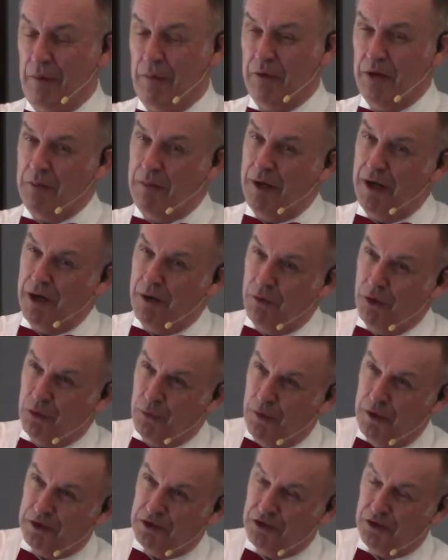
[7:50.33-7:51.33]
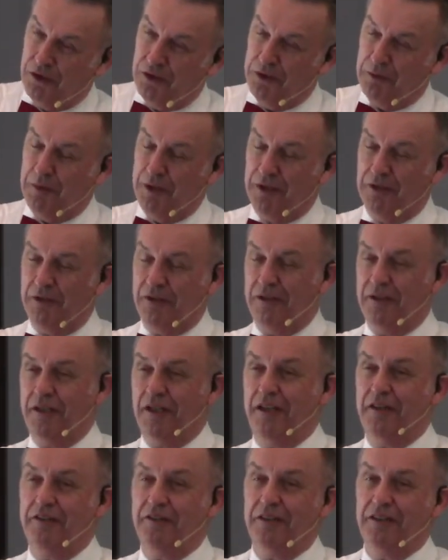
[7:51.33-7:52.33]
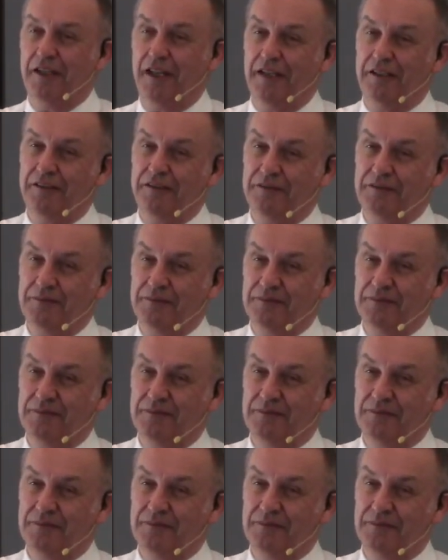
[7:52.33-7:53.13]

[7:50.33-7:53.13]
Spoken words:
Remember the bear with one shoulder bigger than another in Daniel?